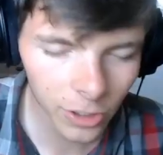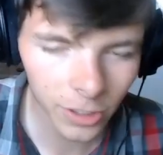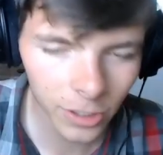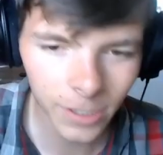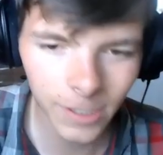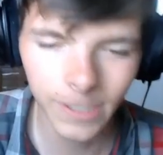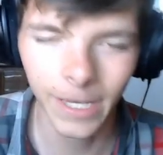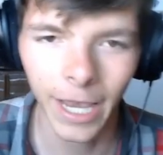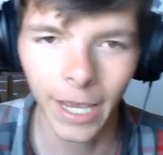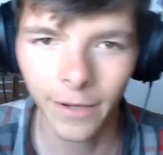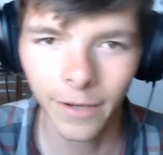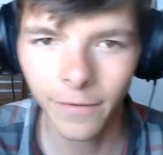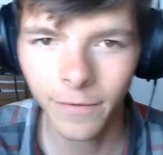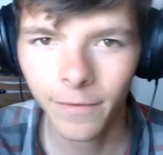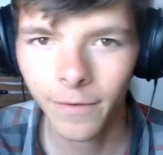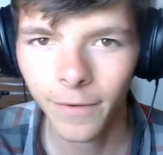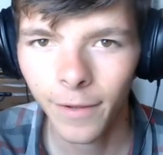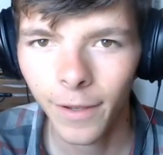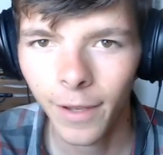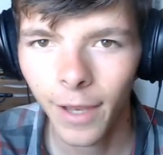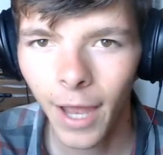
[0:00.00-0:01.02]
safe,
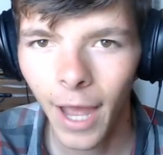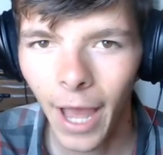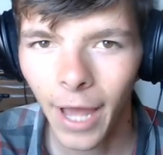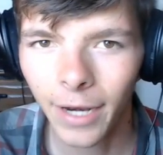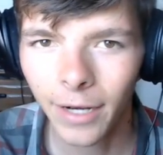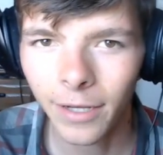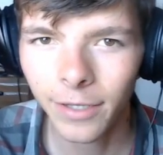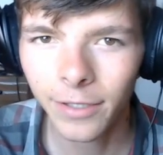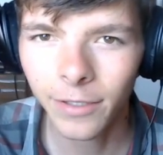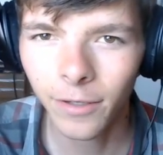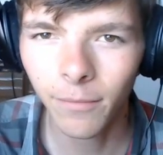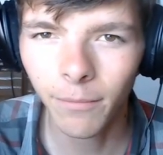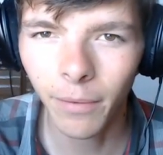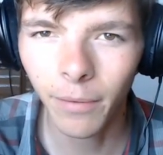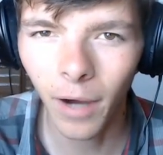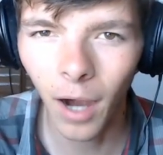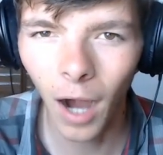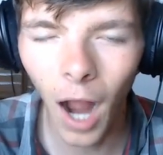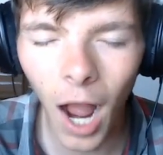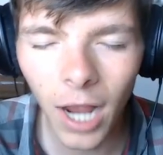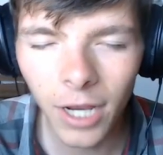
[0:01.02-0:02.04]
and a certain
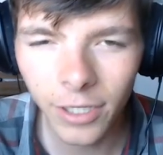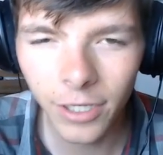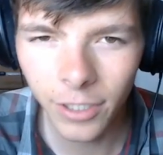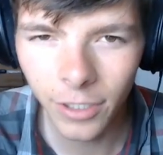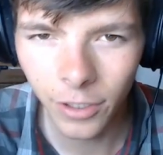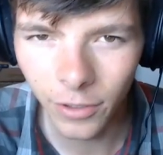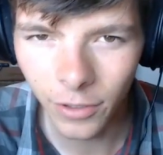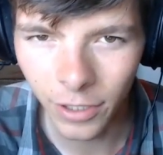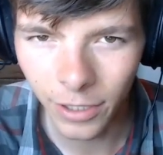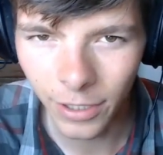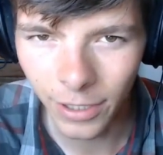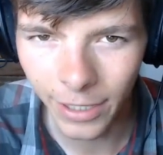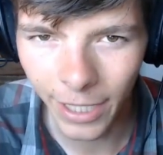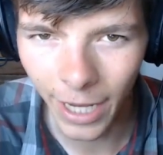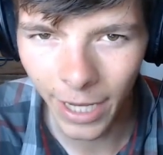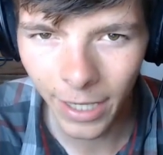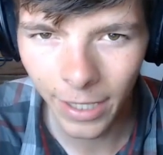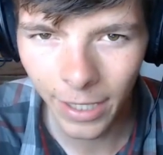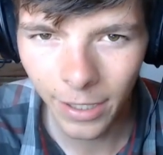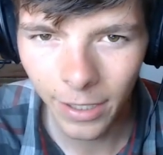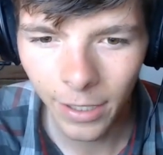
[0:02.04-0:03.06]
precaution you should
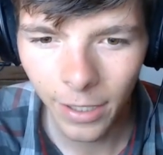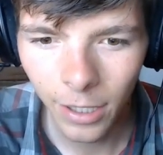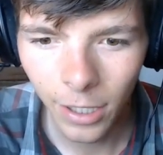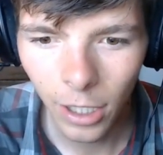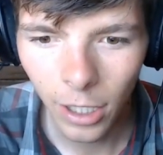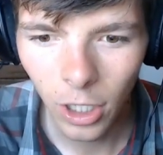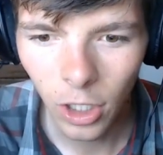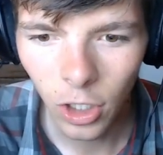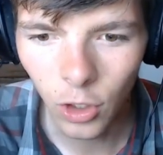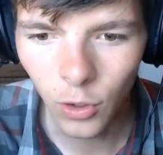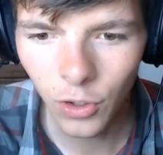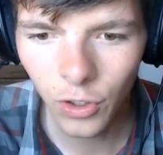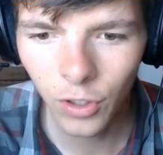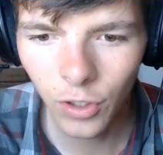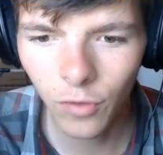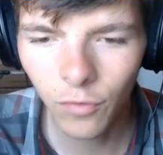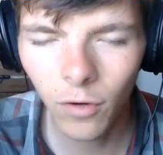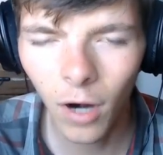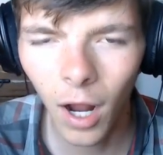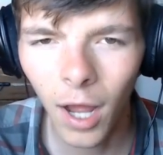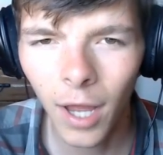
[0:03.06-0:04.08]
take, you should
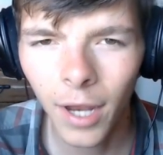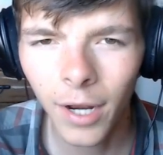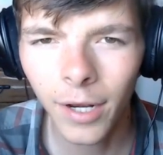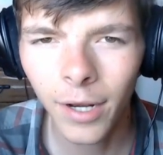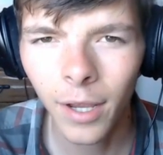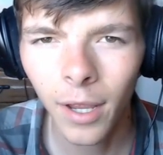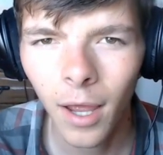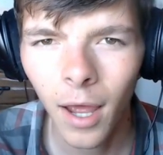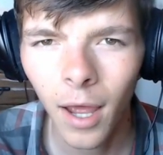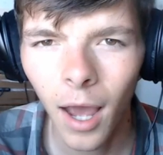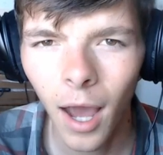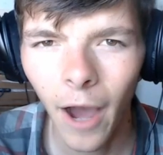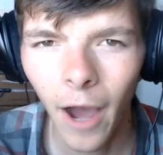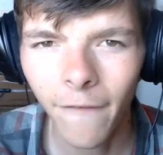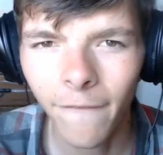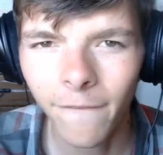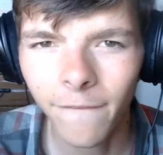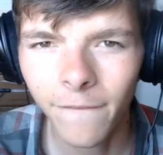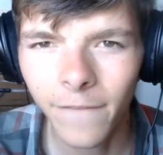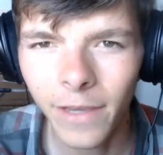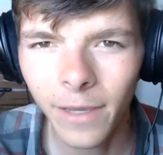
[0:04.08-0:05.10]
run a
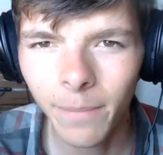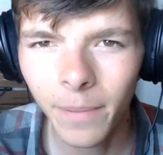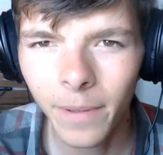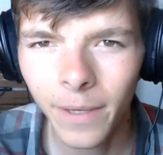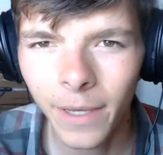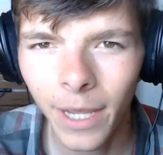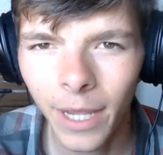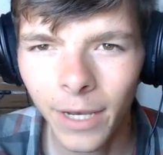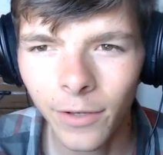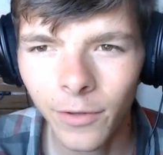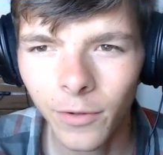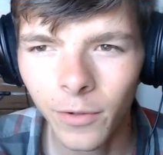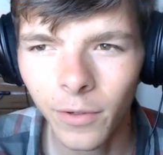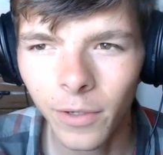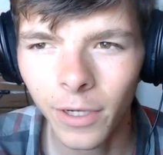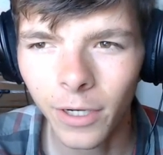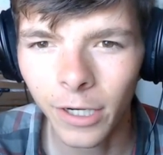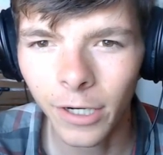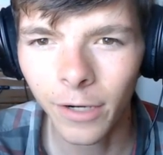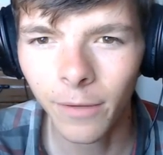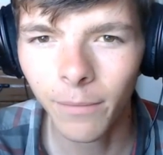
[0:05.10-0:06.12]
V P N through
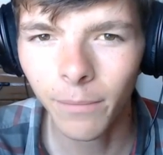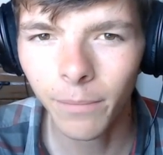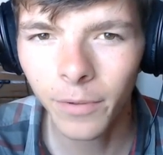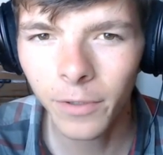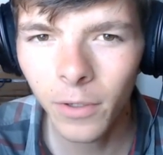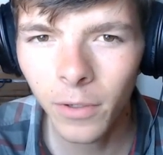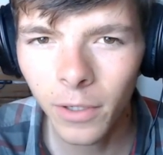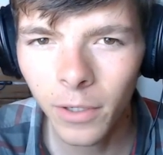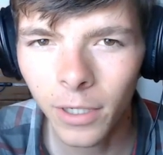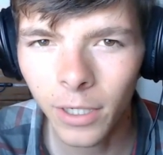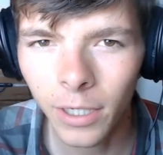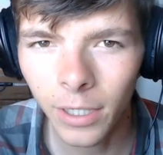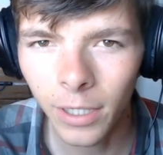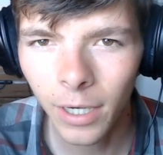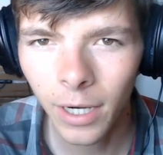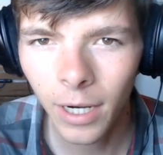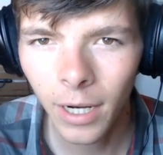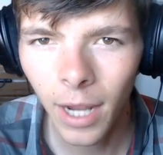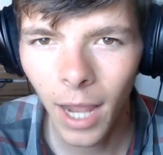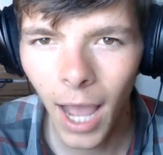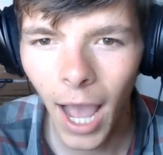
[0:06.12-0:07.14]
your computer
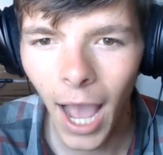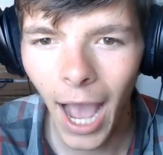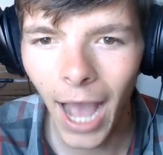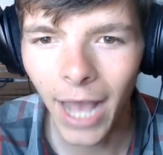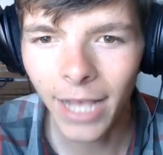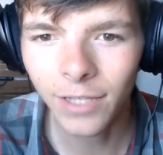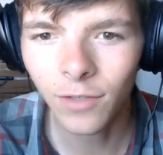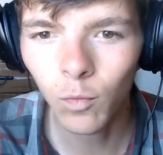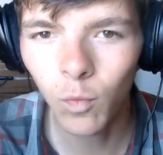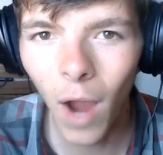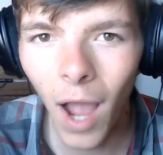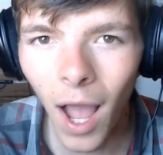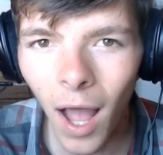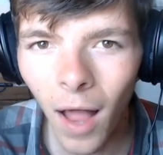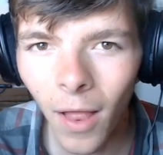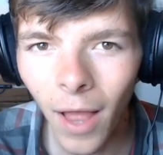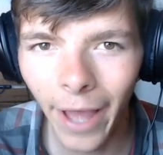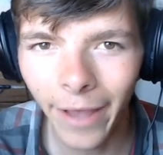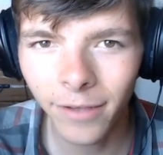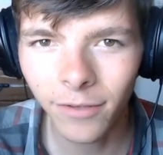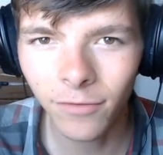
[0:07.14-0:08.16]
as well
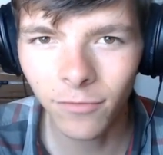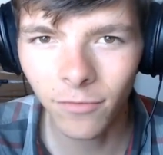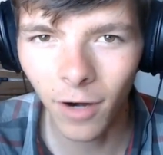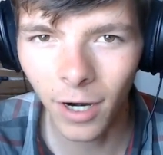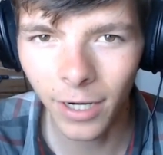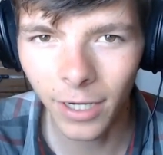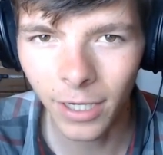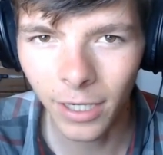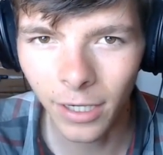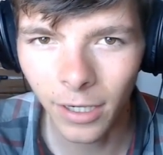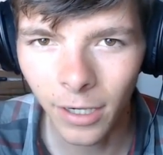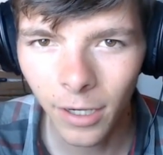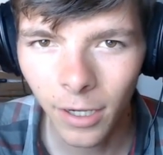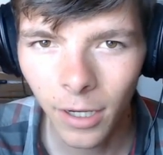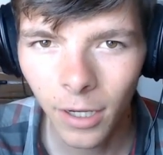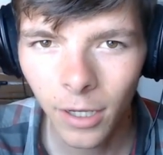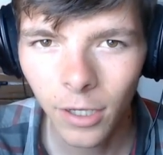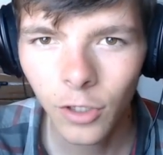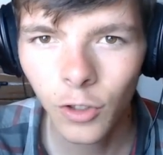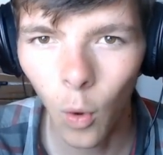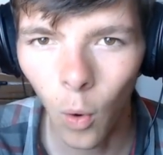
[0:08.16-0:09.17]
as running
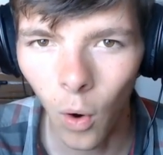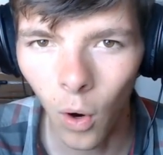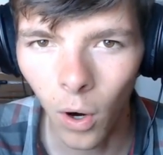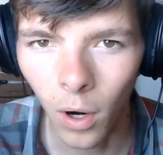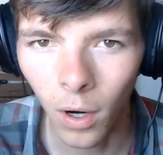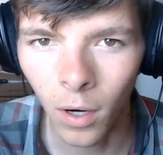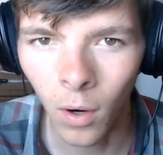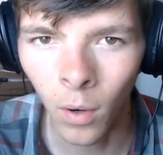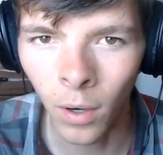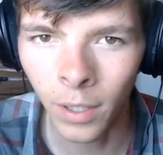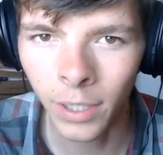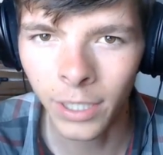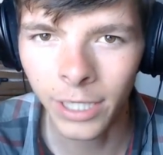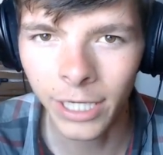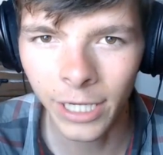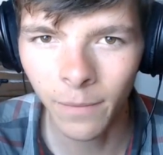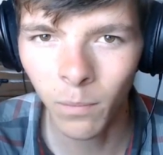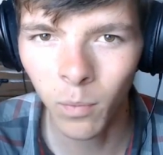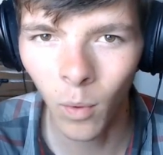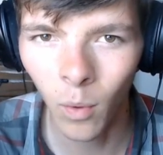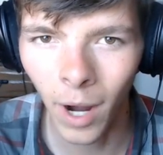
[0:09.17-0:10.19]
Tor or
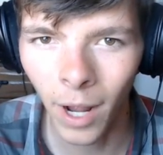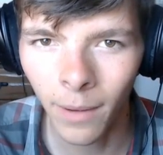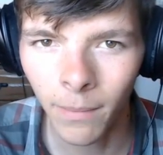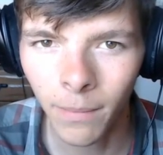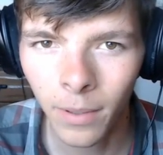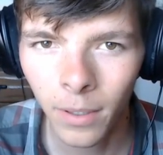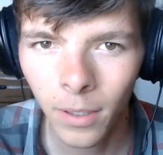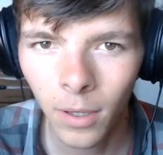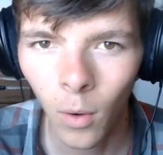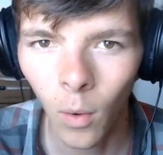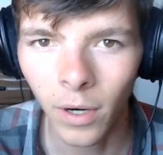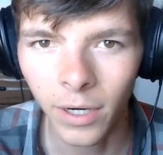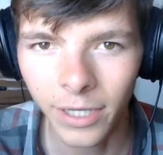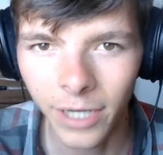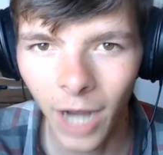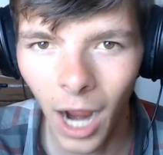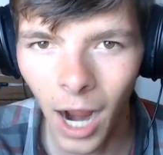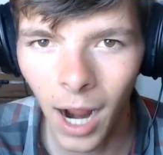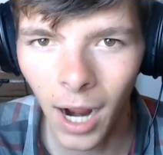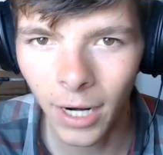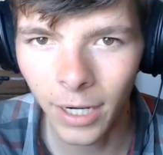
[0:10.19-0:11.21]
deep web or
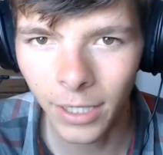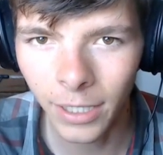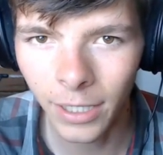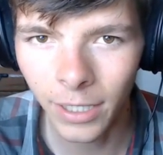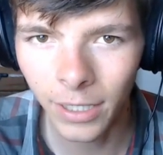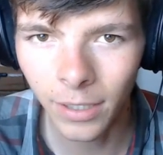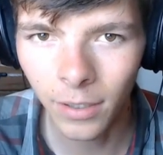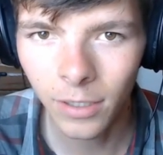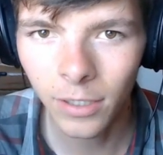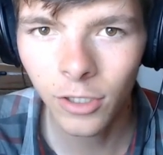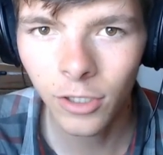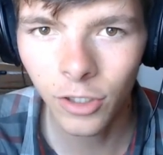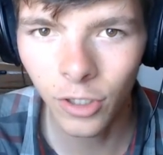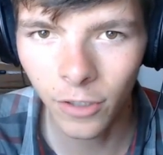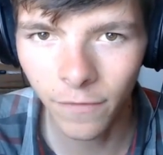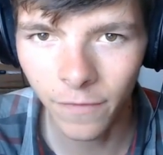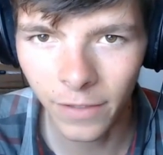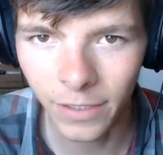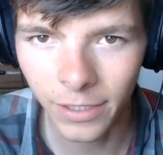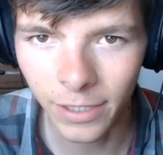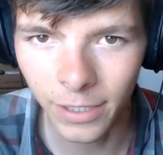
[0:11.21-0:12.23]
.onion
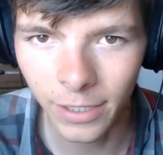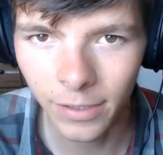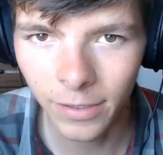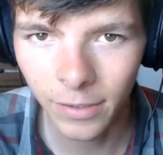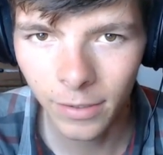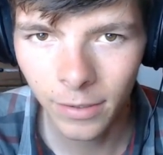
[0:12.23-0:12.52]
services.